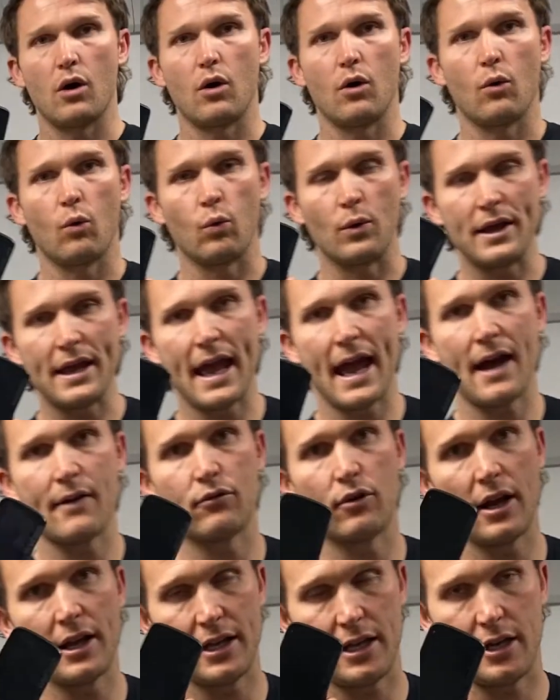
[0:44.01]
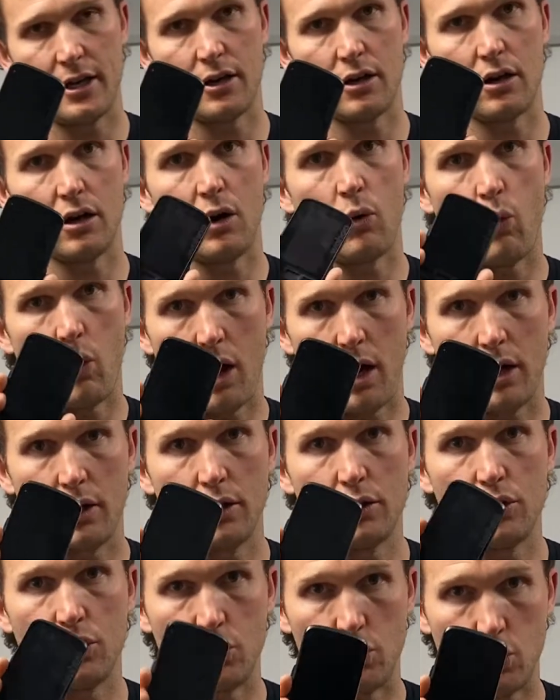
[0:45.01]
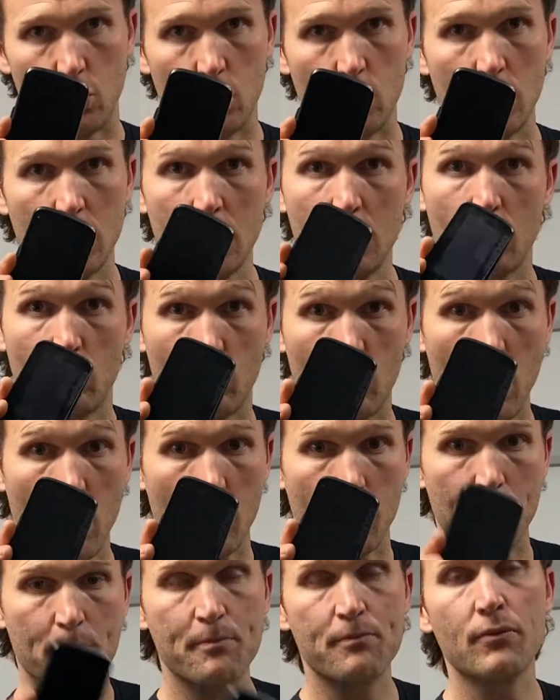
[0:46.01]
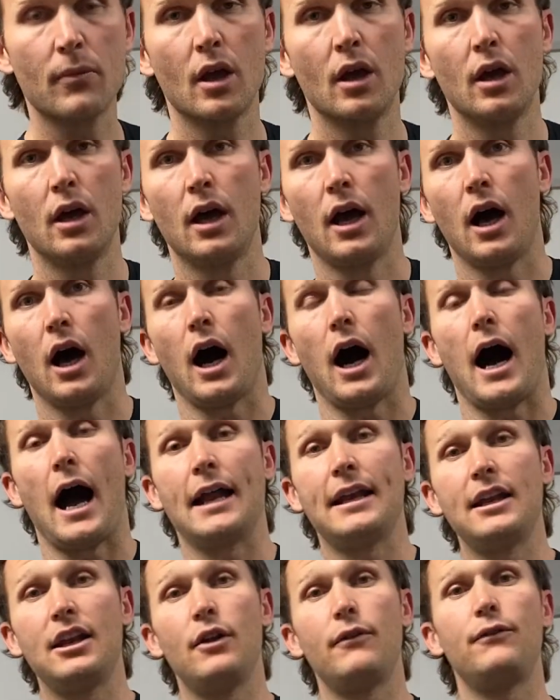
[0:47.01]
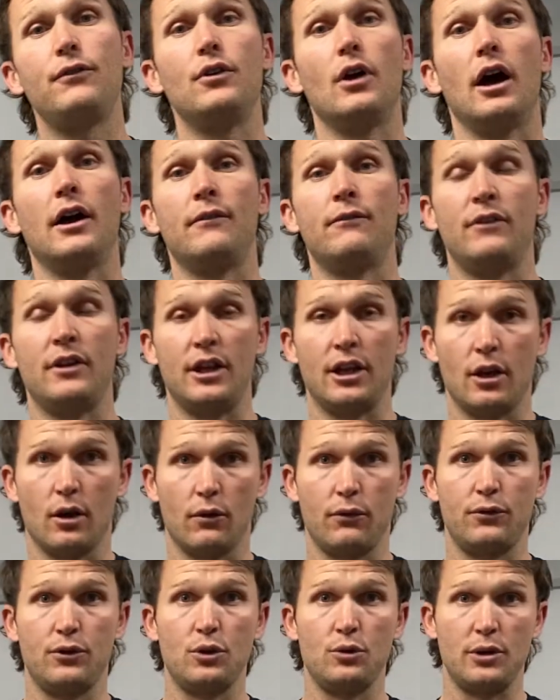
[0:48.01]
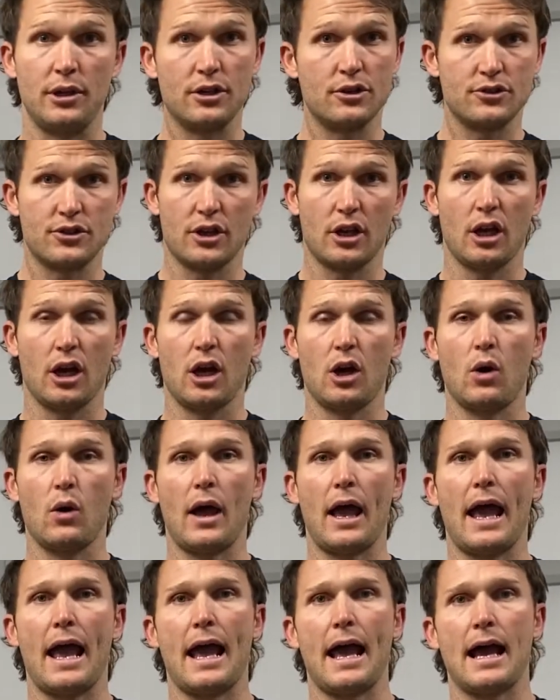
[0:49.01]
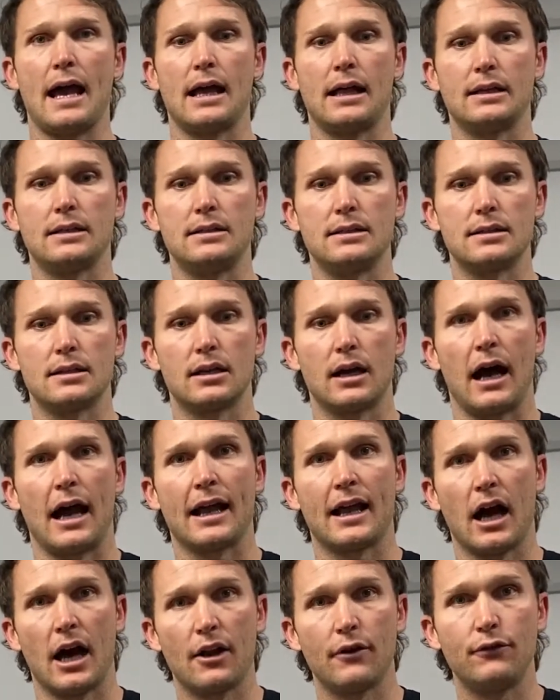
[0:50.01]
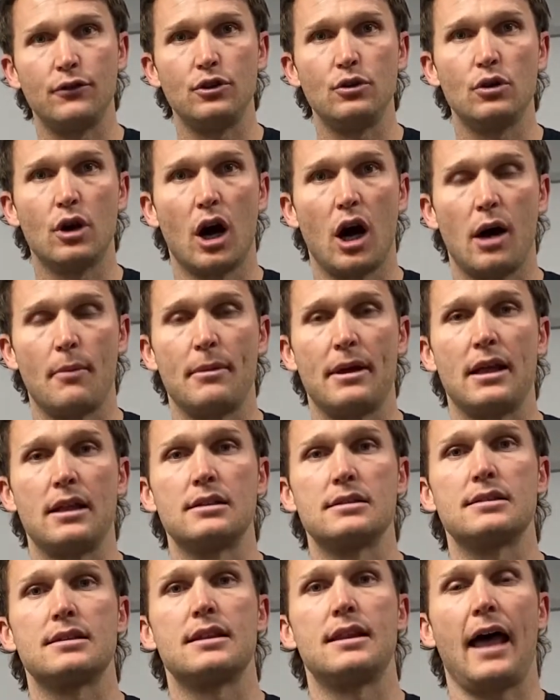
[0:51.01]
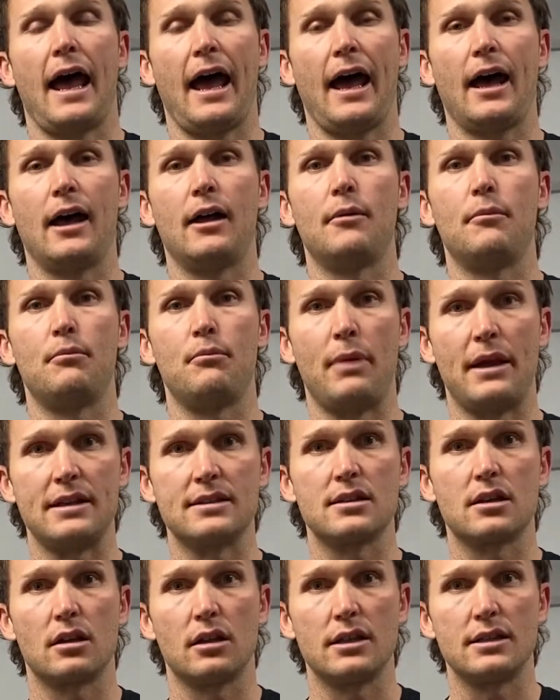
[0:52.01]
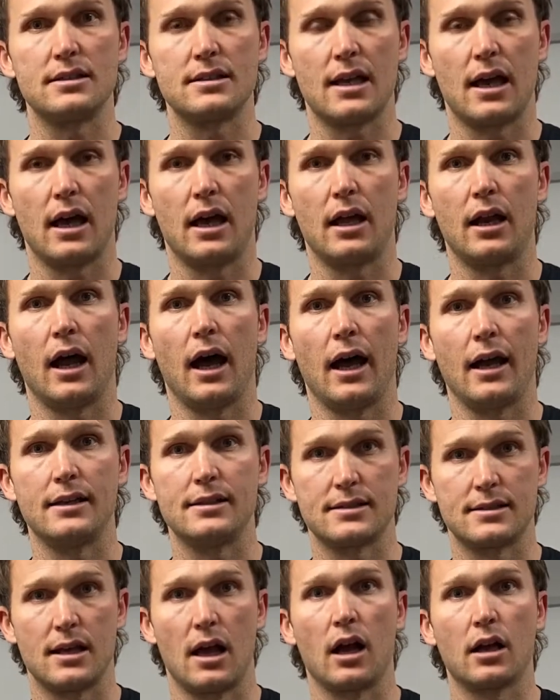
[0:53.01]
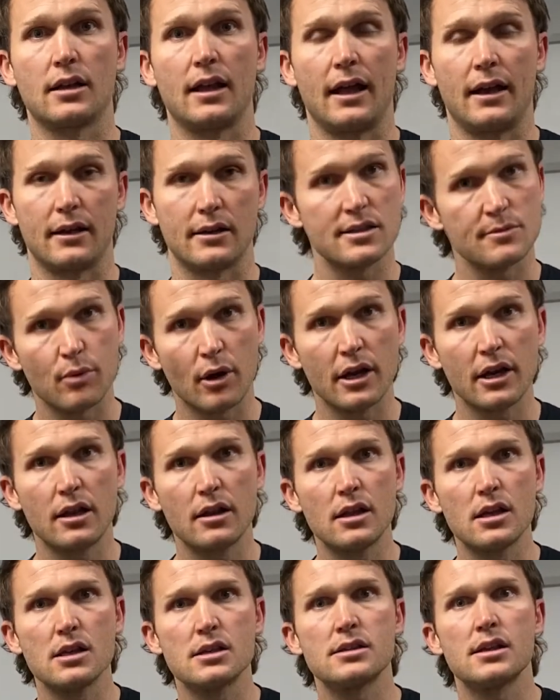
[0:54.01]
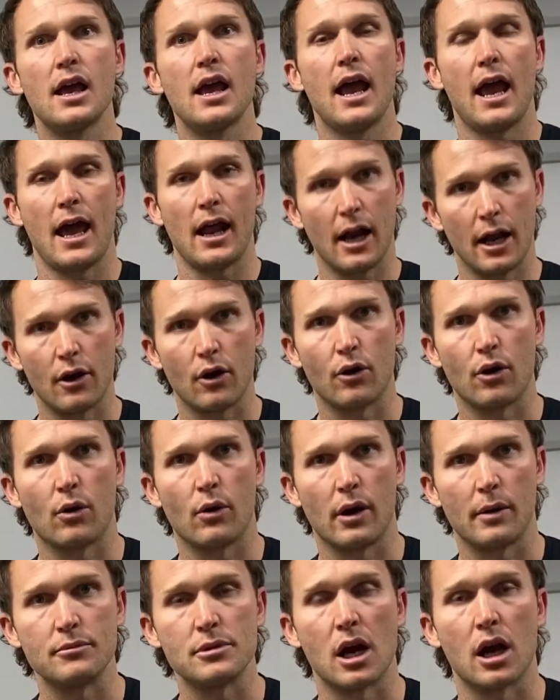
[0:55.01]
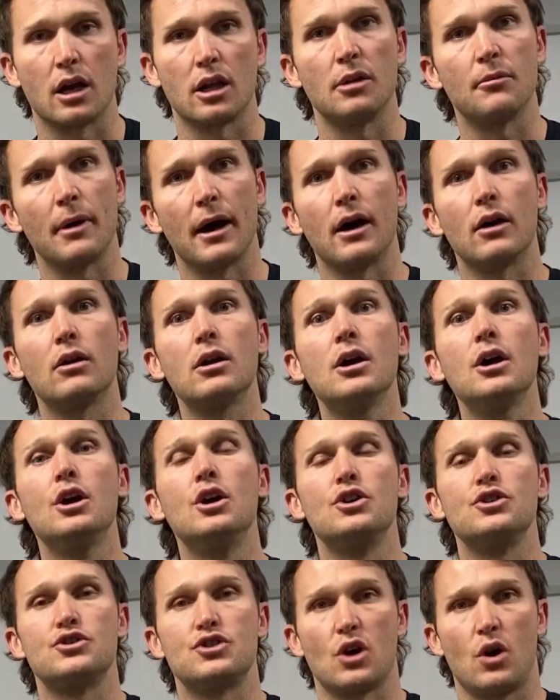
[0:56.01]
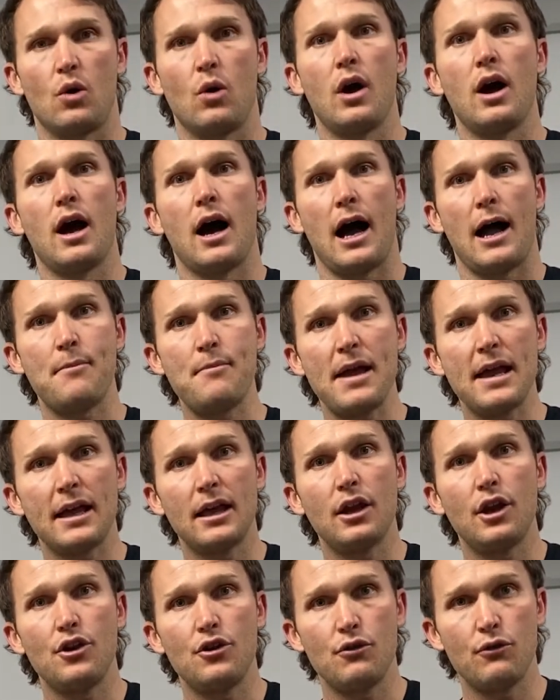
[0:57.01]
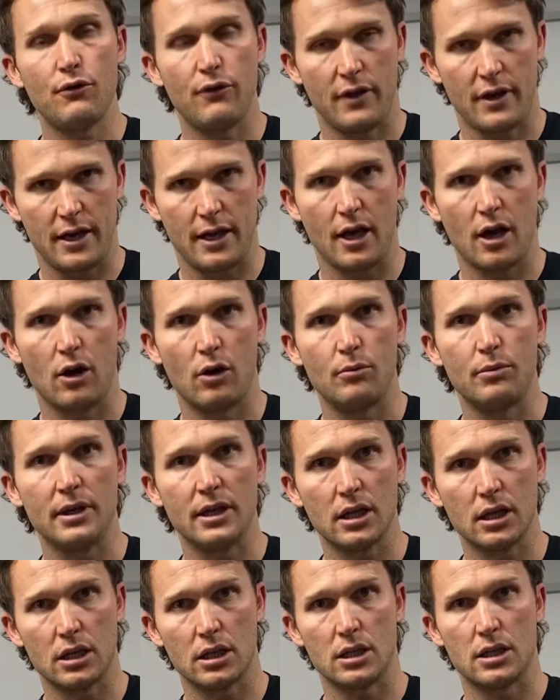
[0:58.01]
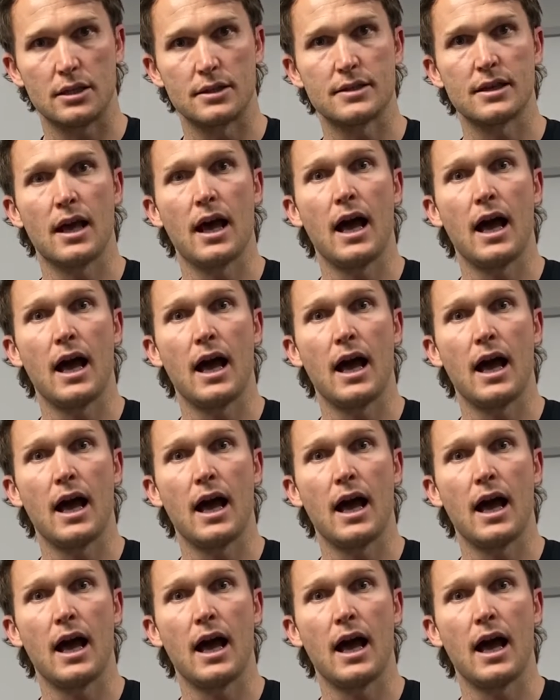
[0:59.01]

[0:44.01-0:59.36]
we have right here a Wahoo Roam. I did a video a few years ago, and I got a few comments that basically said I sucked at explaining this and I don't know what I'm talking about. So I'm making a new video because